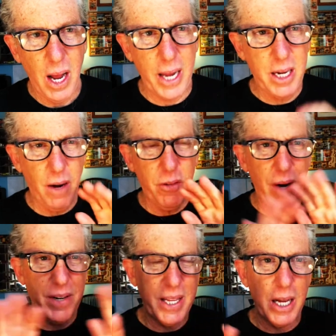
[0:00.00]
I cover
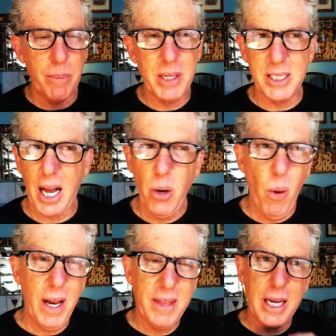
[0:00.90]
everything up because I don't
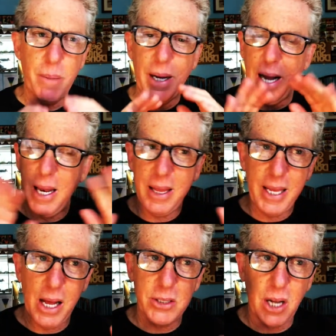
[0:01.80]
want to think about
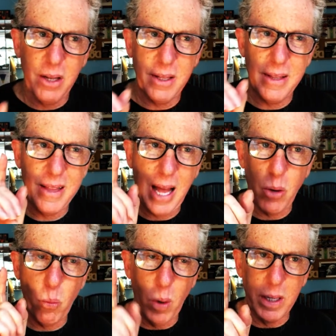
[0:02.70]
anything else other than
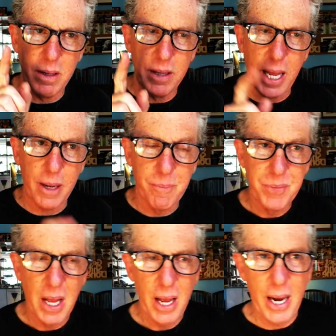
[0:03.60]
that one thing,
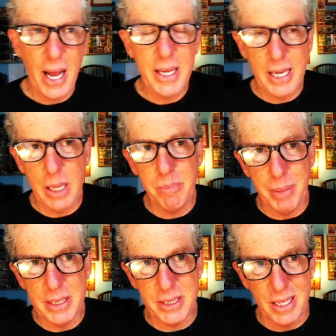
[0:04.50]
and I get
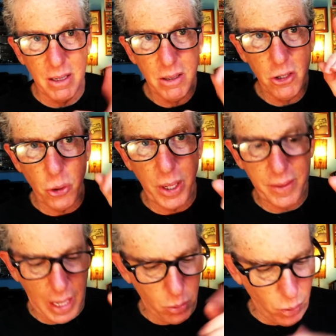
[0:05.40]
busy doing
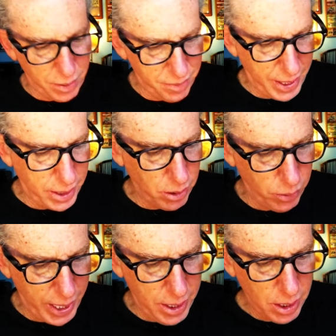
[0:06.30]
that one thing,
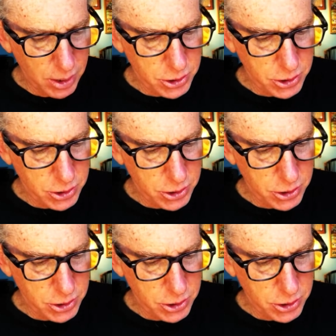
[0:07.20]
okay?